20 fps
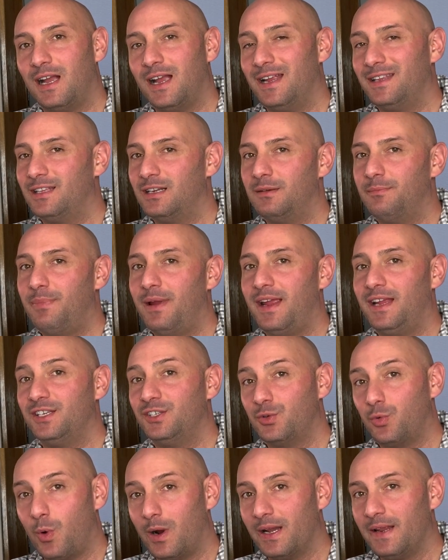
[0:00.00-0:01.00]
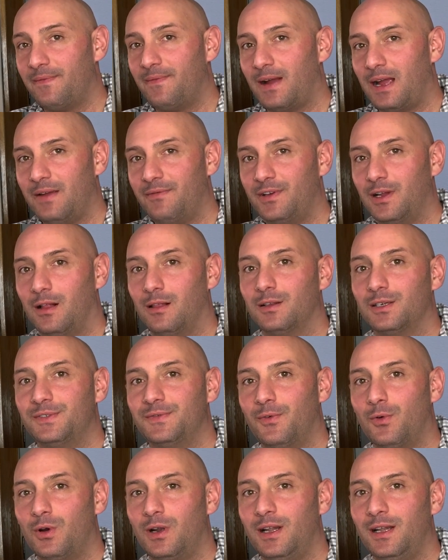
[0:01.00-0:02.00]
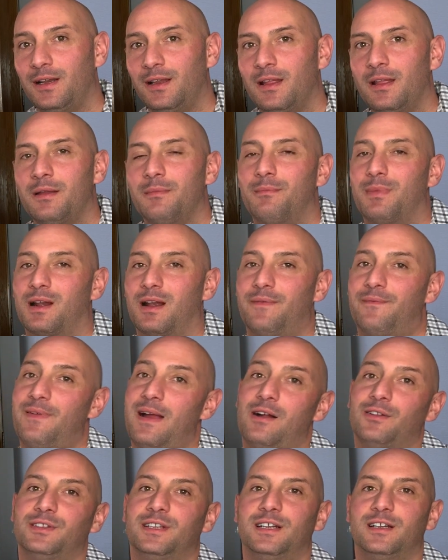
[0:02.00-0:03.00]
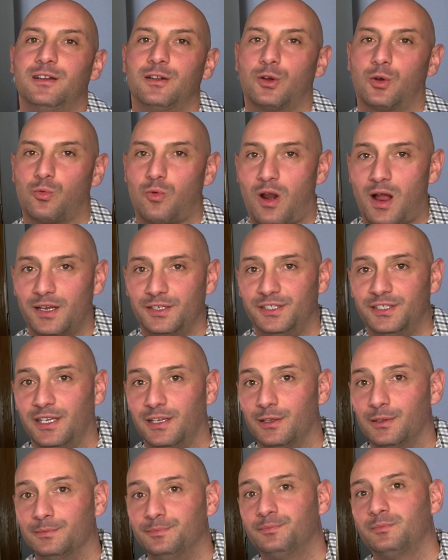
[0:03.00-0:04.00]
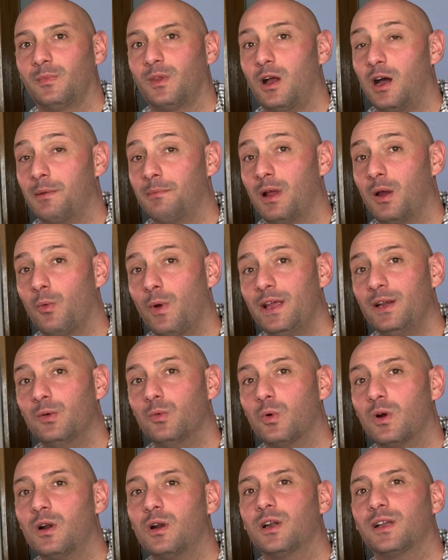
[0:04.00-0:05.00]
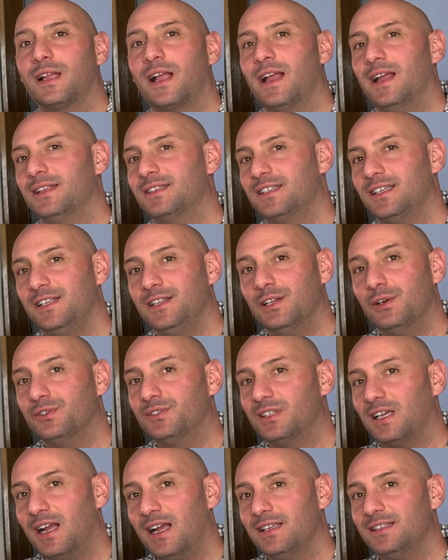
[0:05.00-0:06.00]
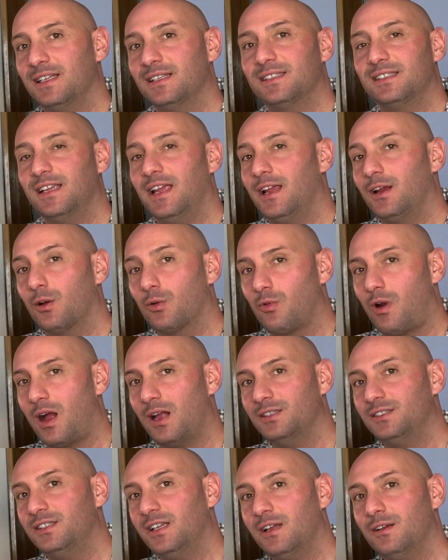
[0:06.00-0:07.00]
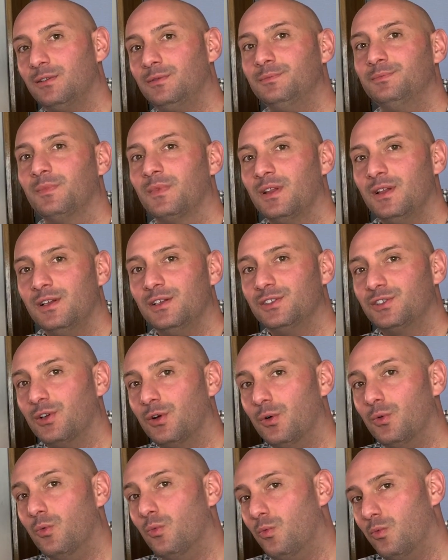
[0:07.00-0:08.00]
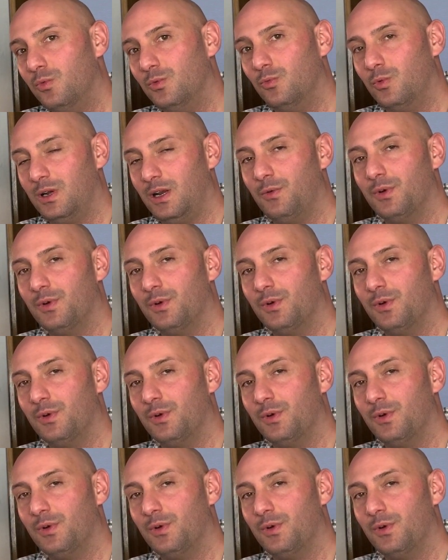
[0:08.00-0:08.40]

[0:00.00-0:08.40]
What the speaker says: I ended up paying $25 for it, but I found it in a garage sale. On my way to work, I had seen those signs that say garage sale. So when